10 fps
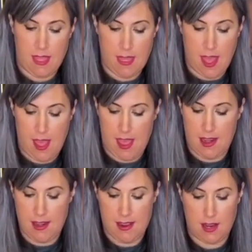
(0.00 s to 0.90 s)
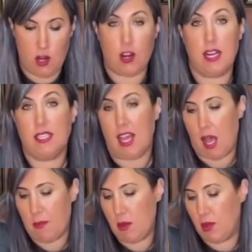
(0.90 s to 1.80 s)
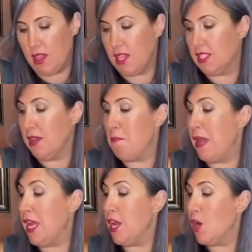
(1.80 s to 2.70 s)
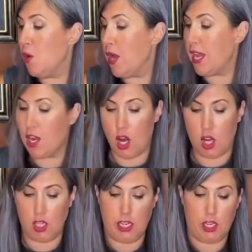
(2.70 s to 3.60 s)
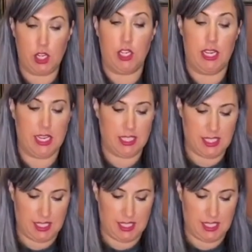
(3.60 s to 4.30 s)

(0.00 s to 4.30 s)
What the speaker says: Then you're gonna top it with the tomato and garlic goodness.